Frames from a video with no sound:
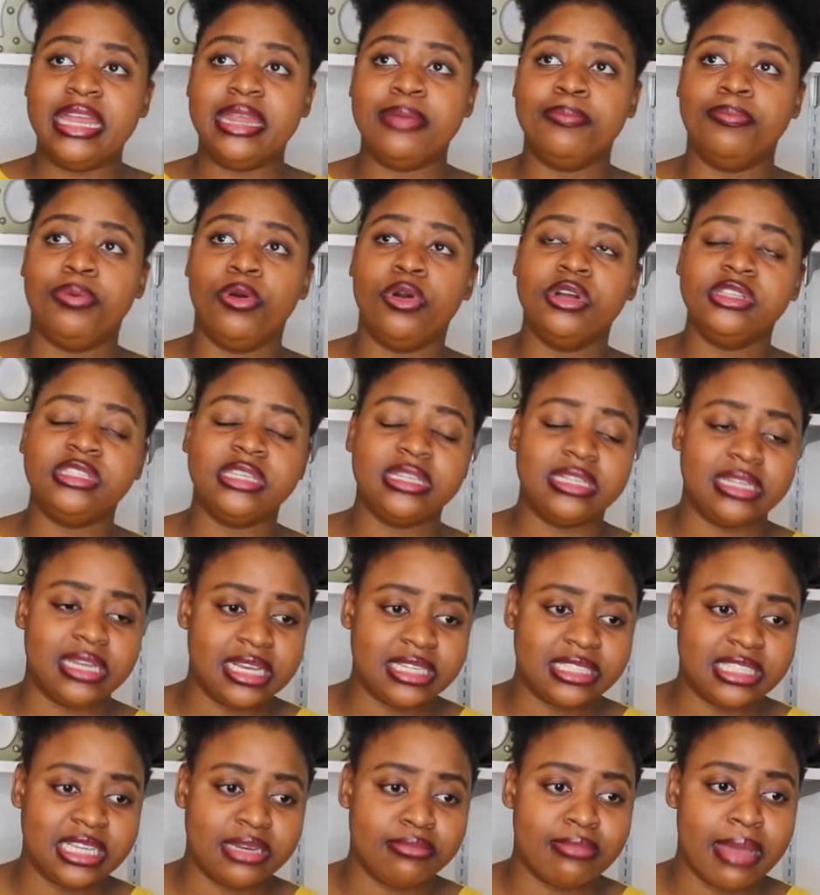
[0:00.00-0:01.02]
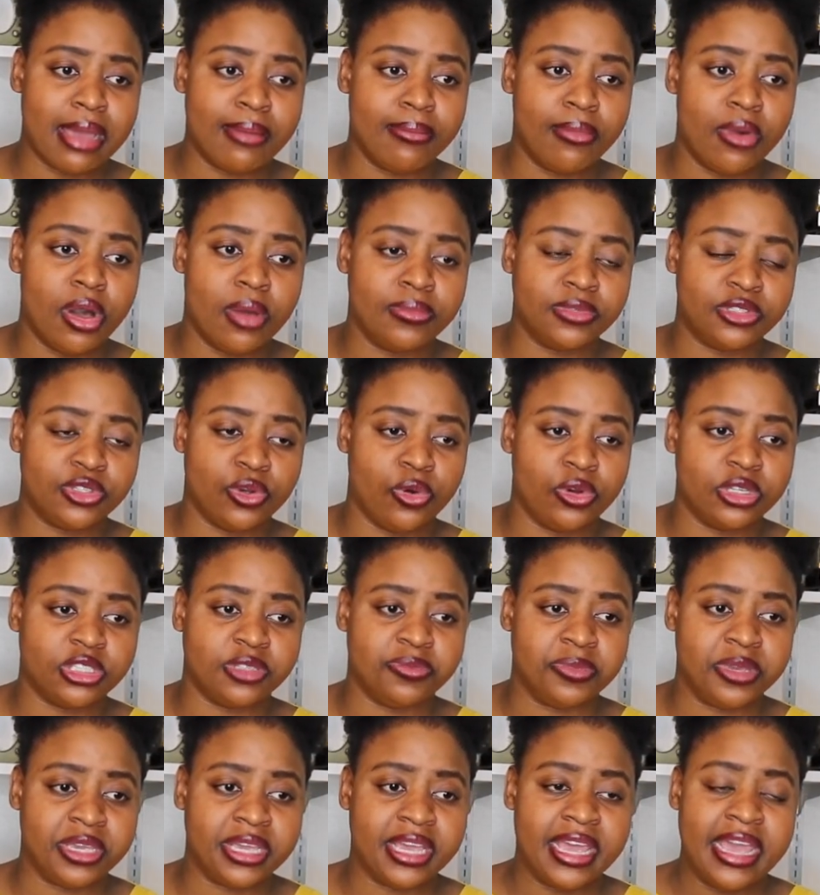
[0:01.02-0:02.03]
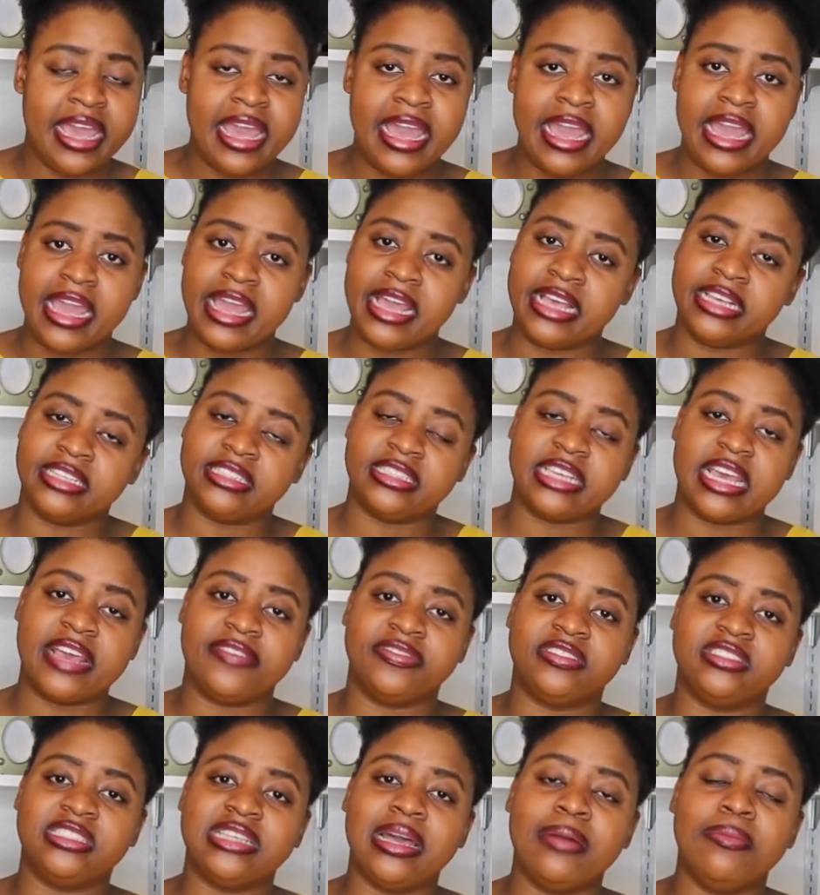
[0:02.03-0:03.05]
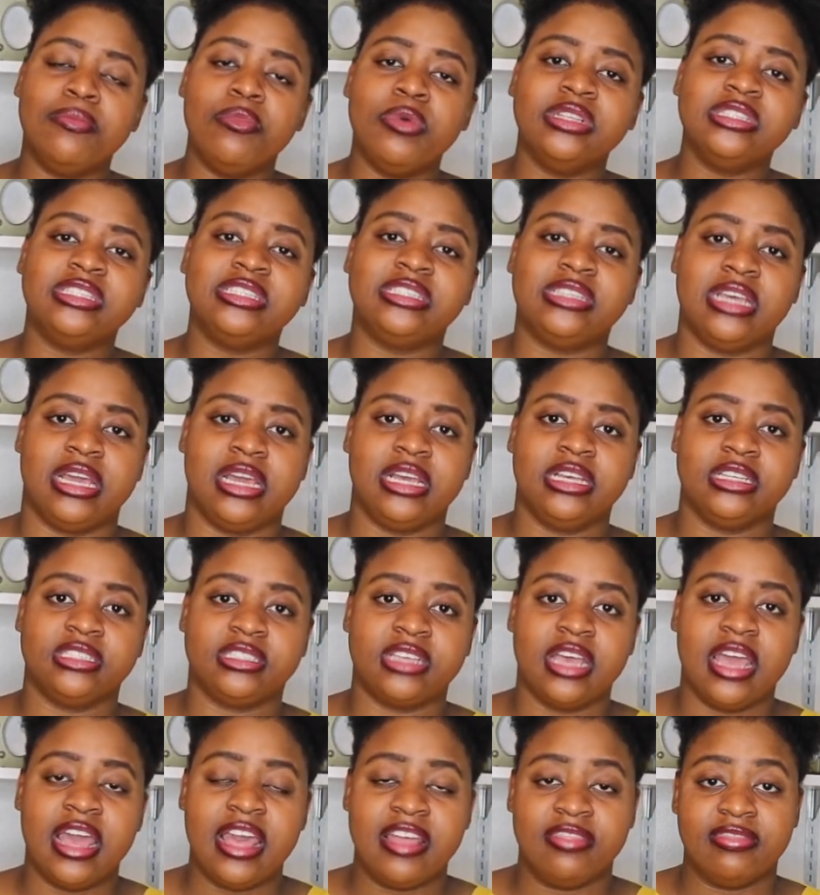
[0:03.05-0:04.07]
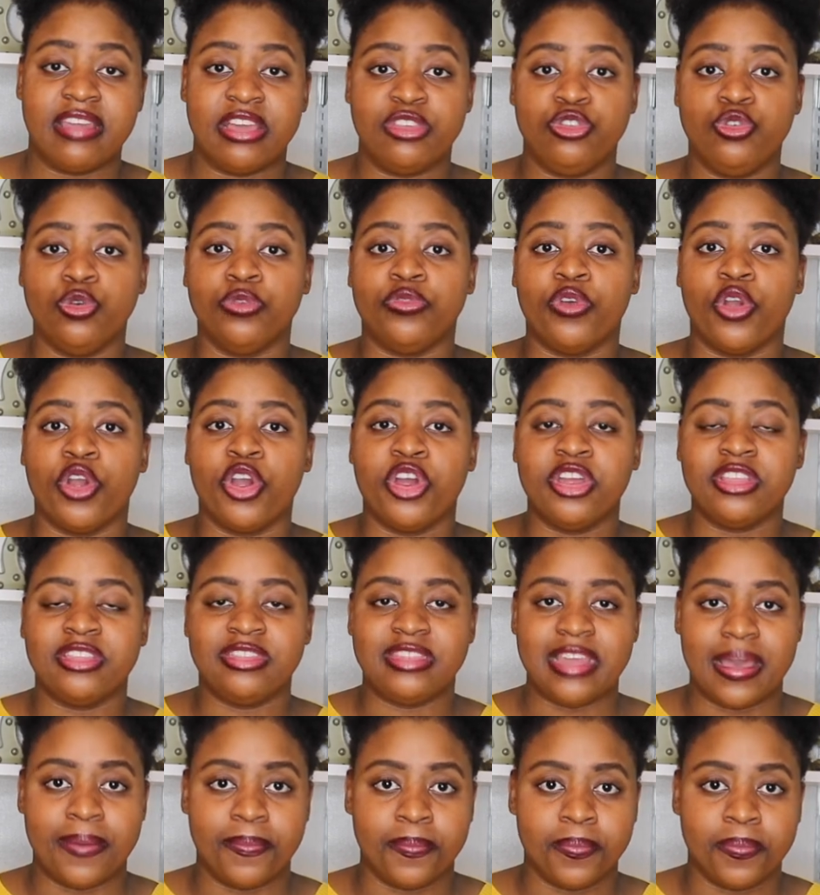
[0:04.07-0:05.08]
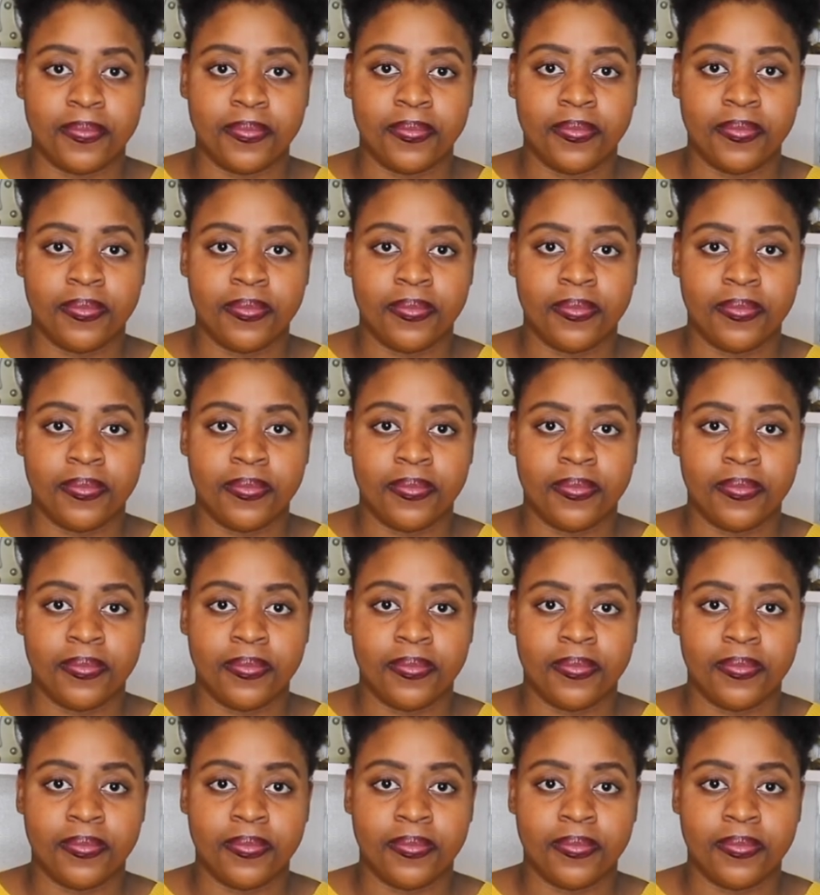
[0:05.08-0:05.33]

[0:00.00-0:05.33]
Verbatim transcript: An important lesson my mom taught me is if someone says that you've hurt them,